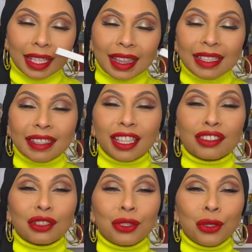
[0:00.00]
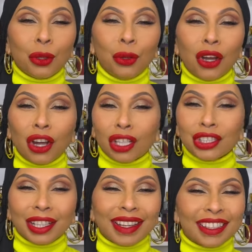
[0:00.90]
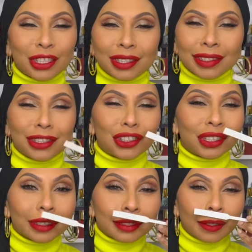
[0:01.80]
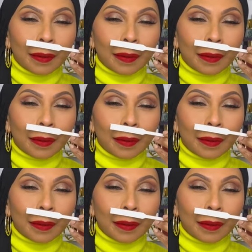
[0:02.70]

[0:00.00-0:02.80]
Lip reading: This has no harsh edges. It's just